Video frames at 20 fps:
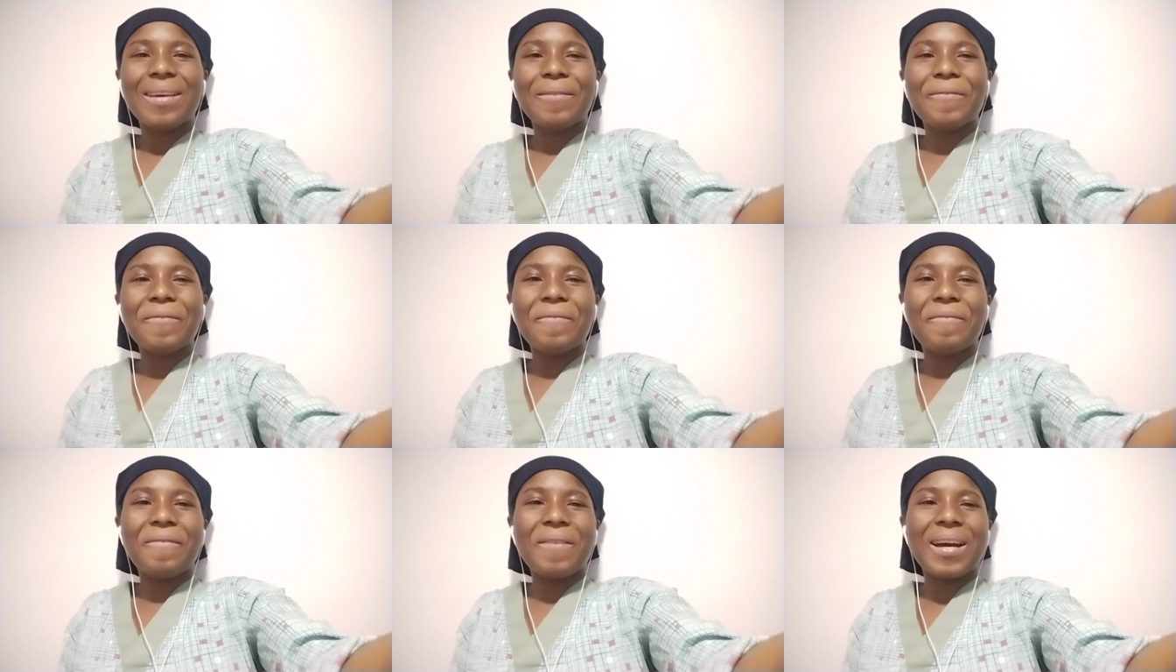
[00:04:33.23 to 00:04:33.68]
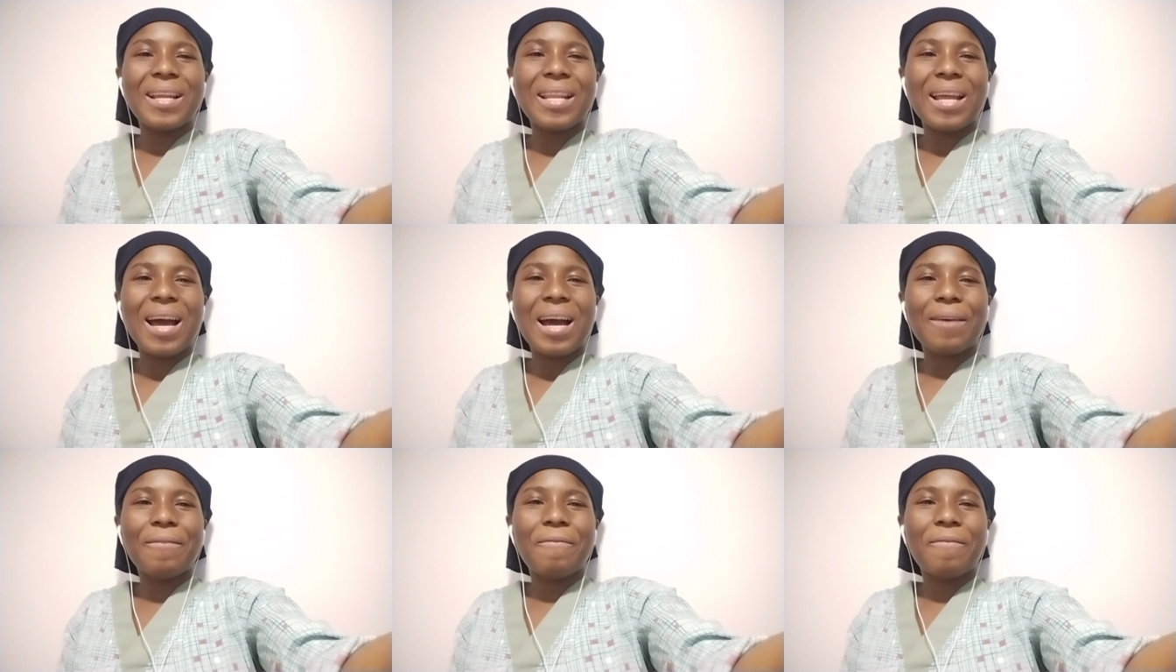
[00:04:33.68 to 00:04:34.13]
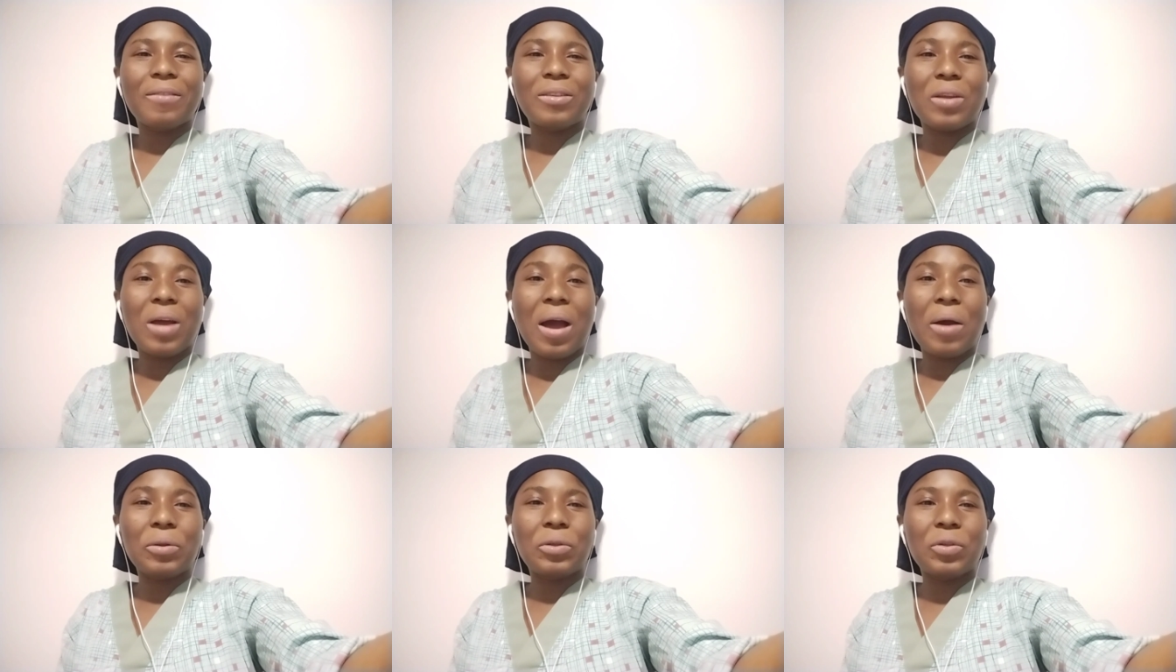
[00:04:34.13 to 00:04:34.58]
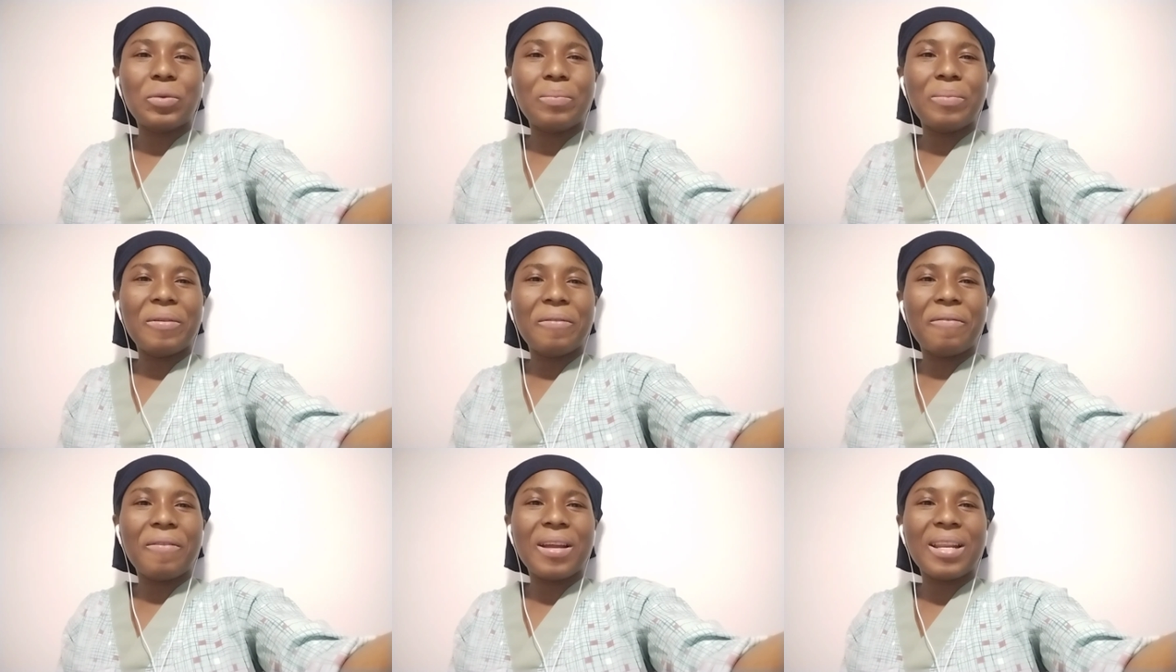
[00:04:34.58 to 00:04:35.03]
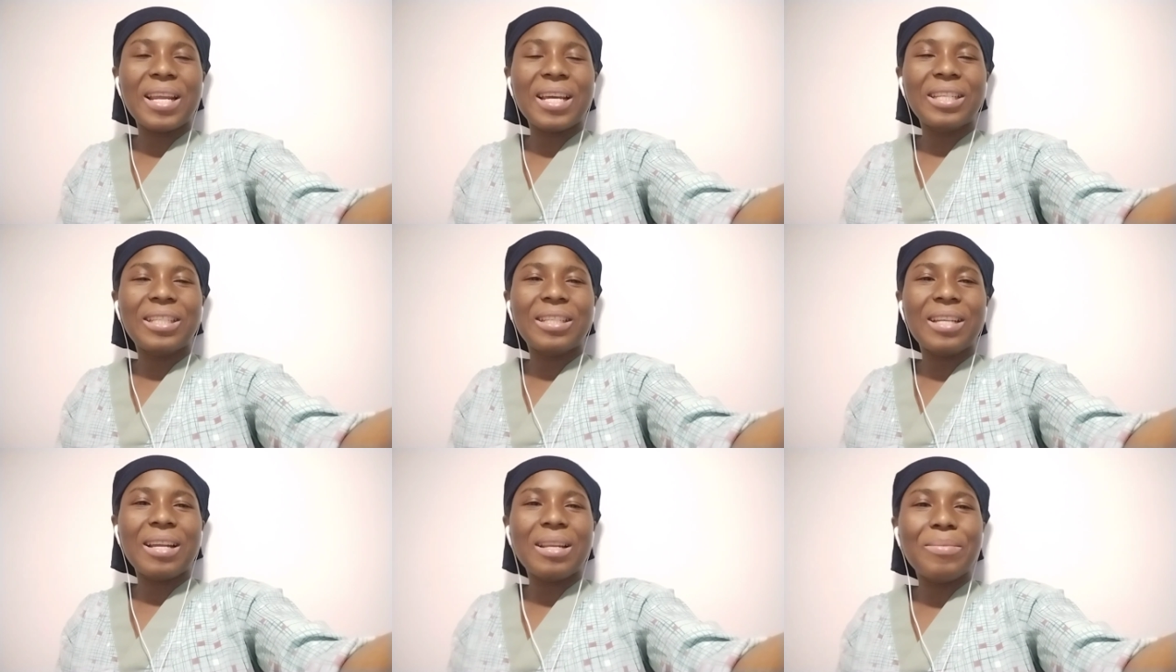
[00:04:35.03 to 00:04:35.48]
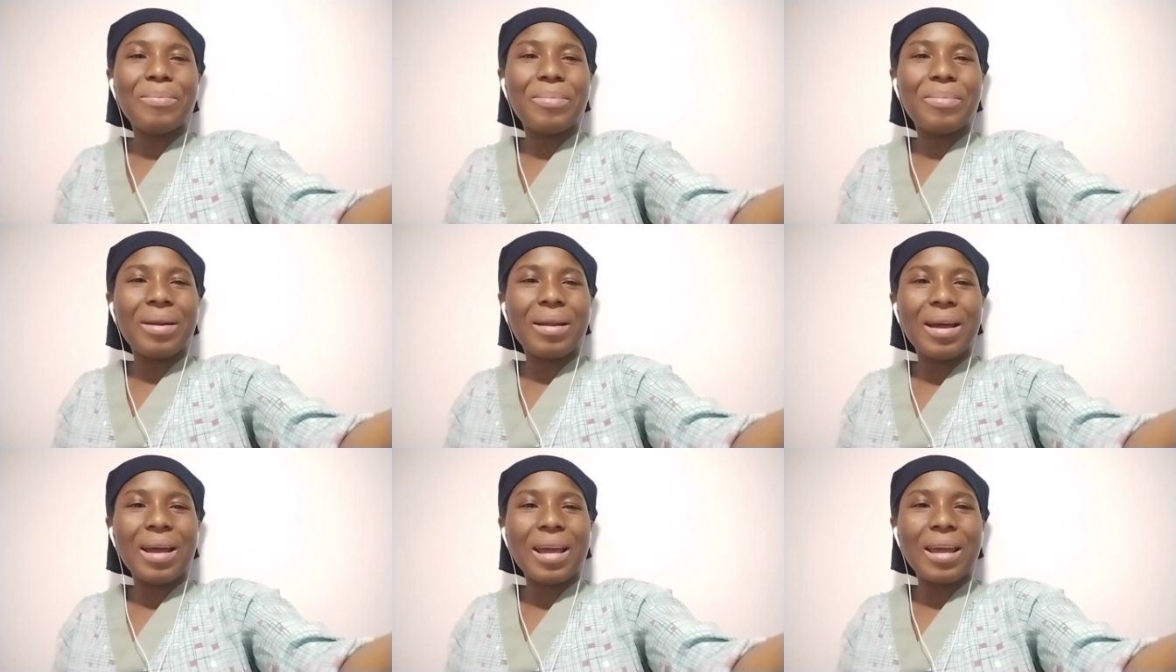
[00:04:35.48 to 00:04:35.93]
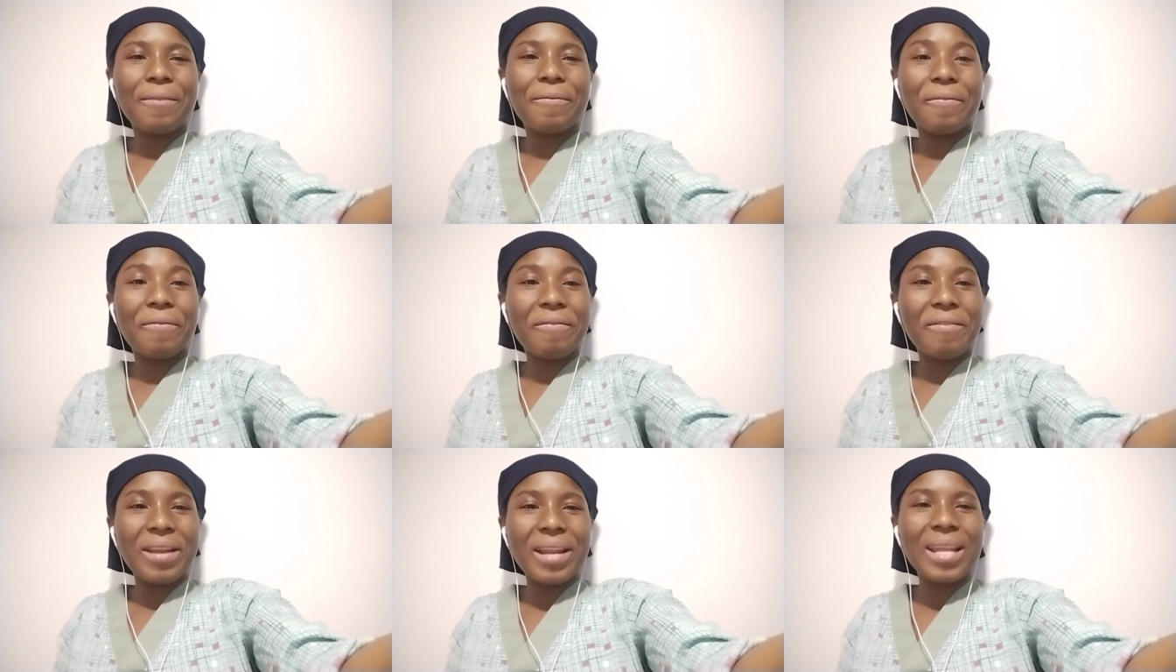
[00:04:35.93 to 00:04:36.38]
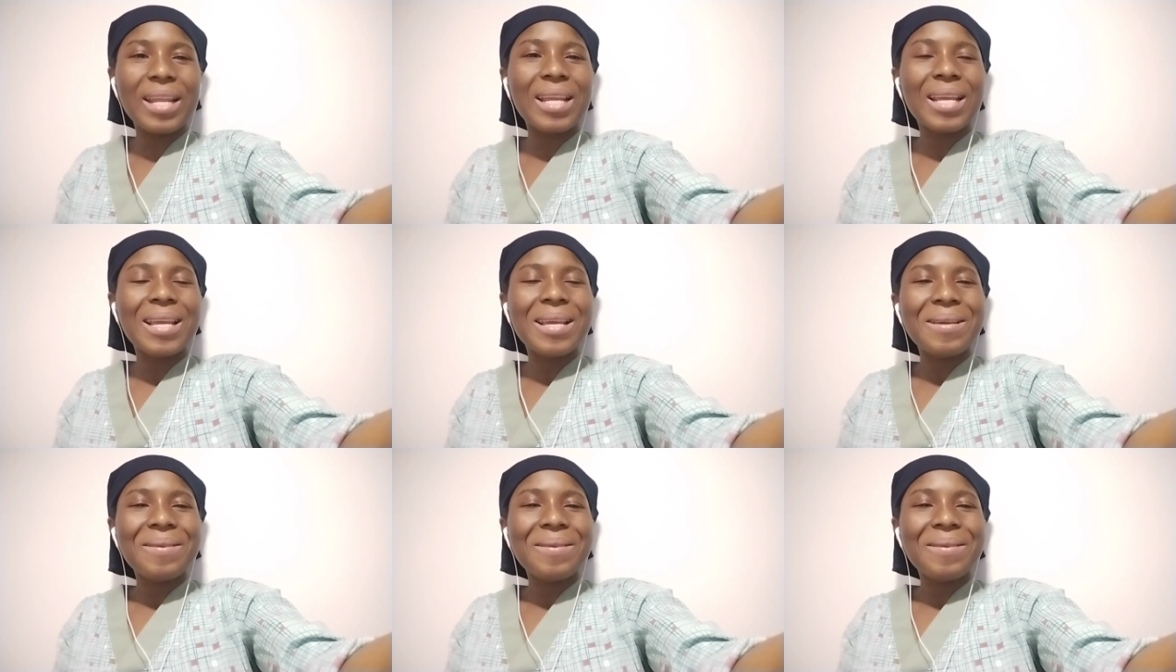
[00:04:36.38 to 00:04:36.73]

fun, how to be financially uh, free